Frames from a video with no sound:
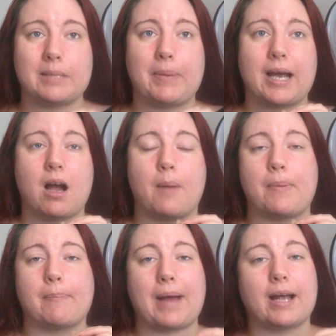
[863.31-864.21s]
to
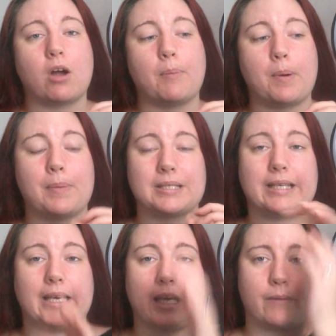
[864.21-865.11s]
back up on my
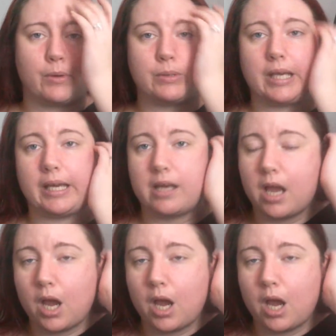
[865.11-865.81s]
skincare routine,